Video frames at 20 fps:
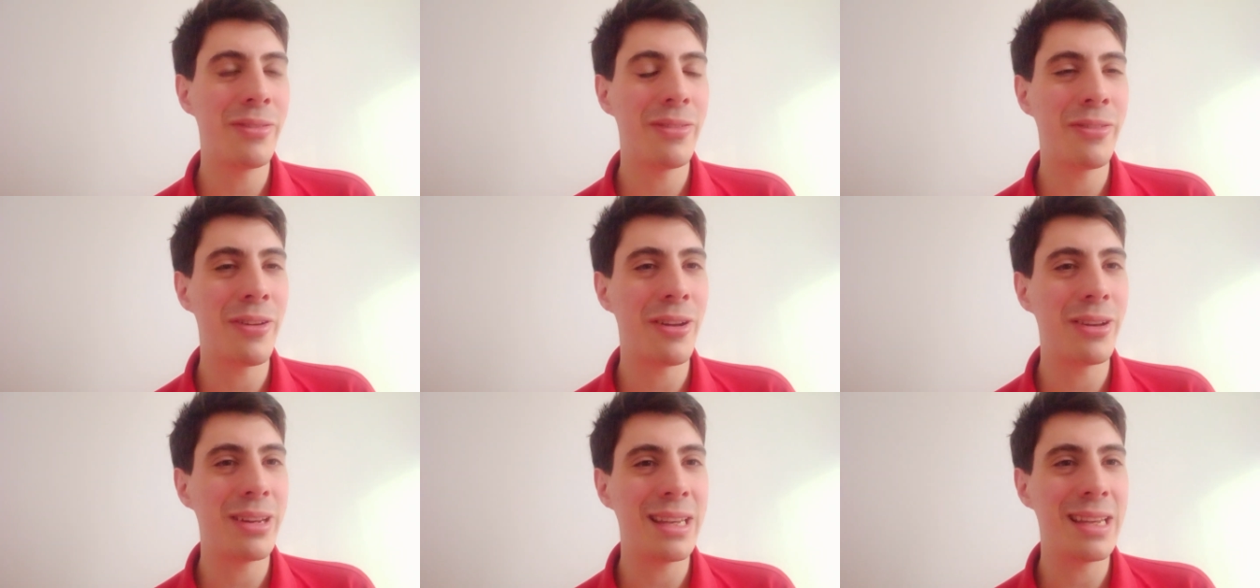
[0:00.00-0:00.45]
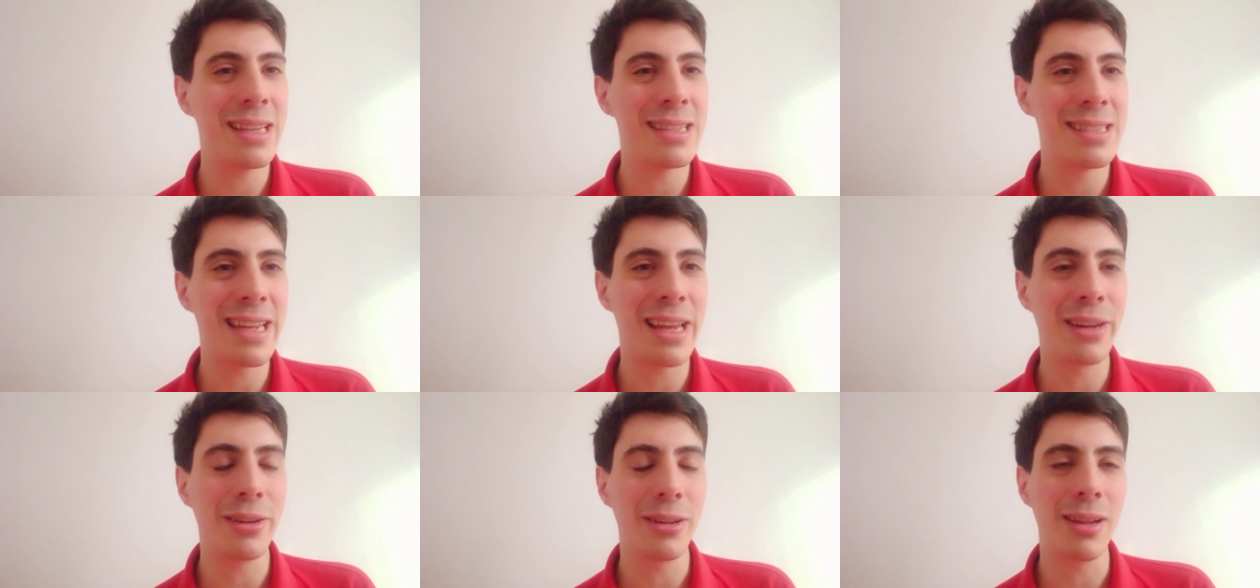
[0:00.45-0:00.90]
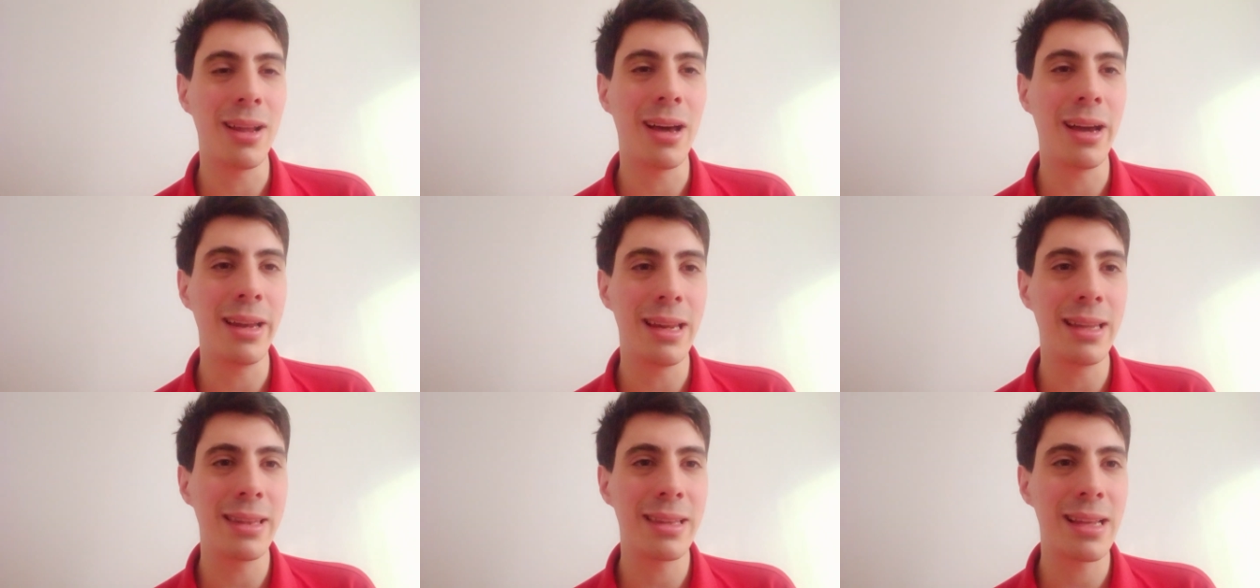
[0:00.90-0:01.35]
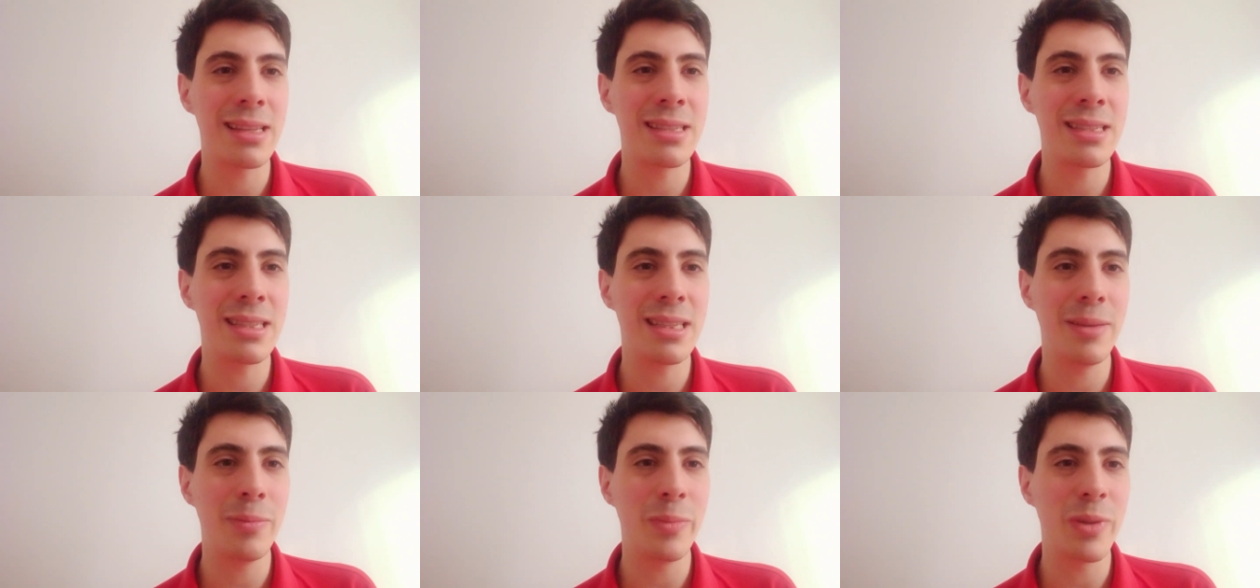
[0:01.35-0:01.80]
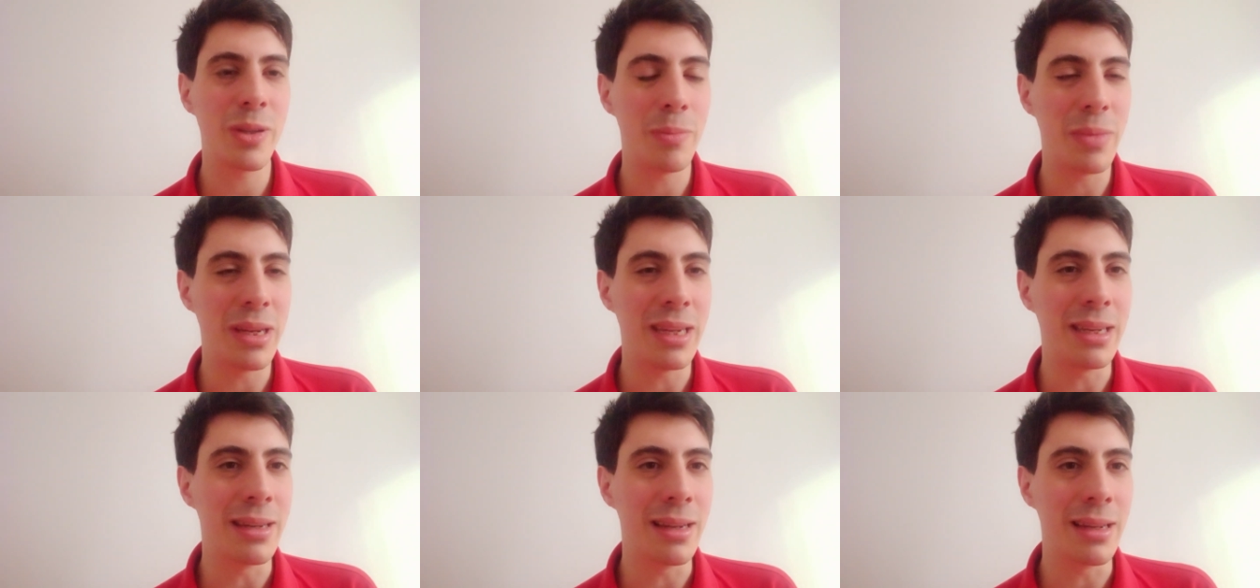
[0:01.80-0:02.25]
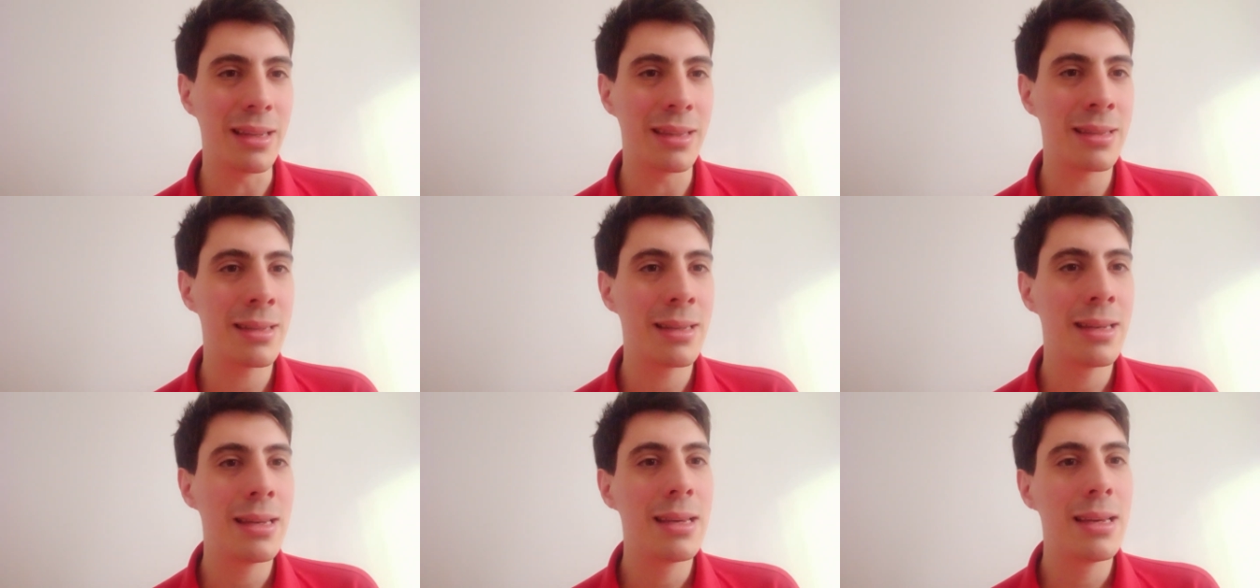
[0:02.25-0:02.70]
30 years down the line, it does seem to me that